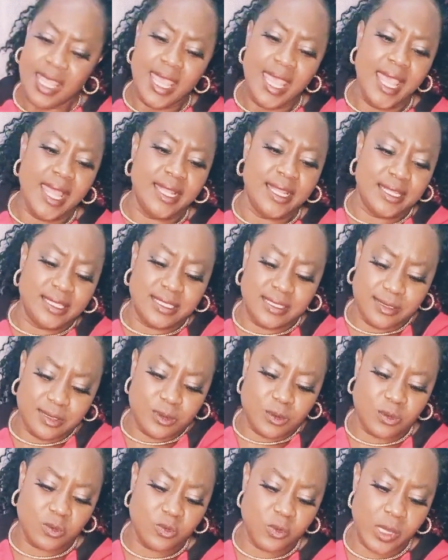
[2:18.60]
and it's
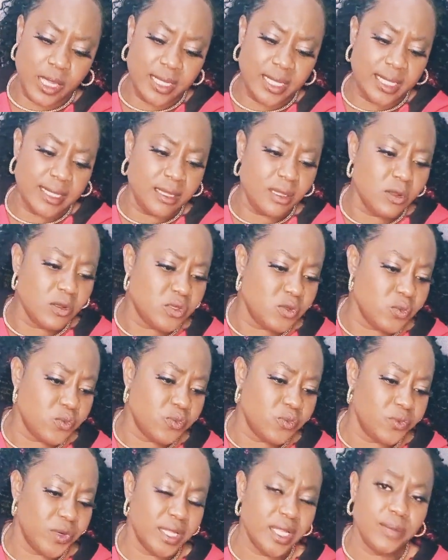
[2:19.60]
suede. It looks
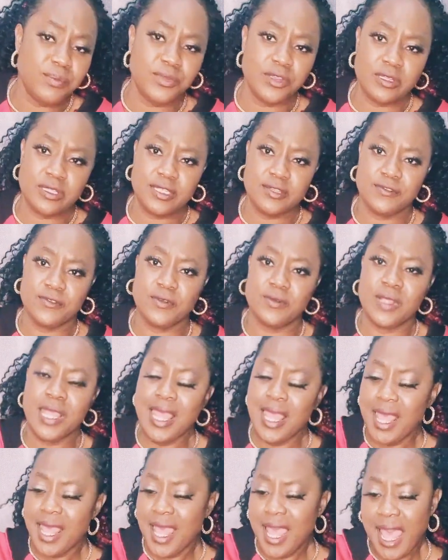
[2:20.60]
really beautiful.
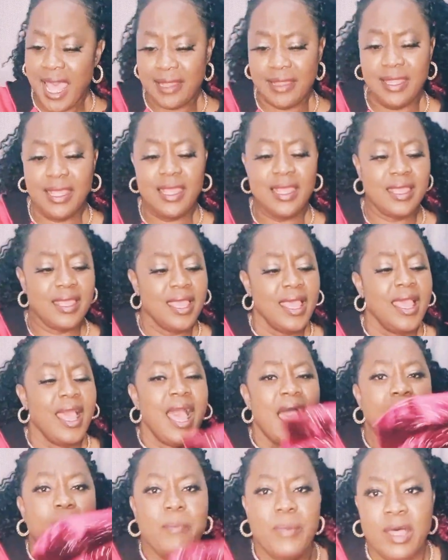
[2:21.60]
I think
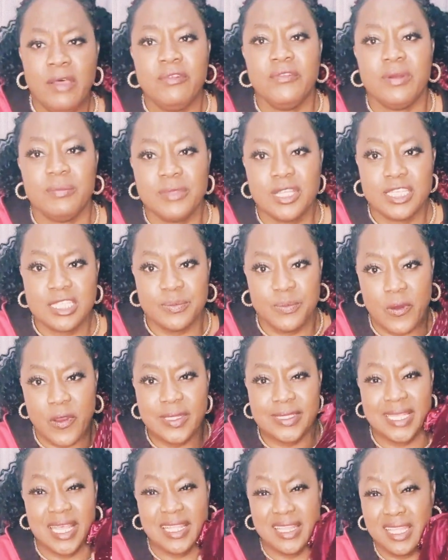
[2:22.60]
apart from this
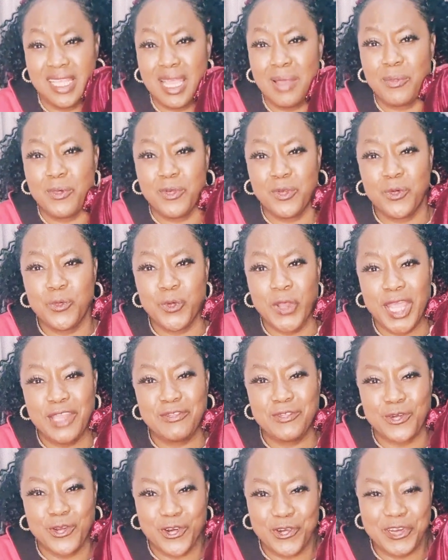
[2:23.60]
party, I think I'm gonna wear it
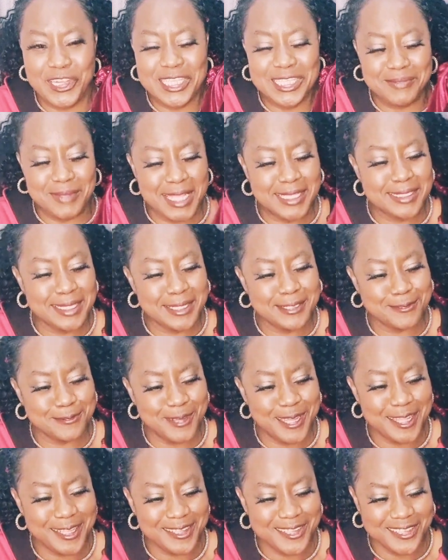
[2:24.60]
for Christmas as
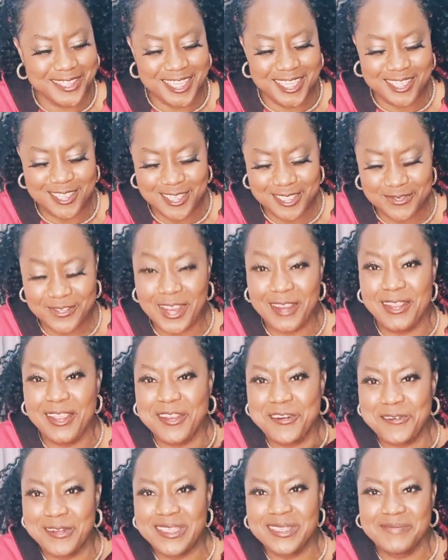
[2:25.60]
well, because it looks very
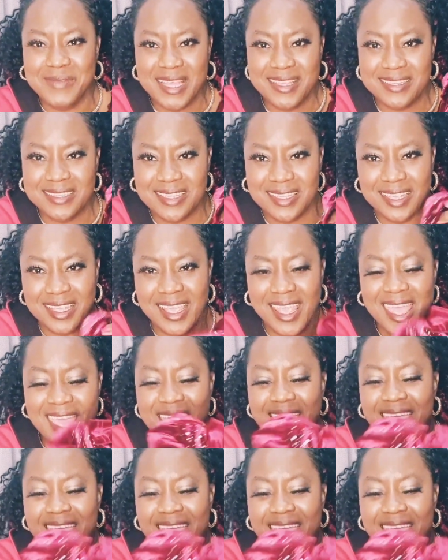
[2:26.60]
Christmassy.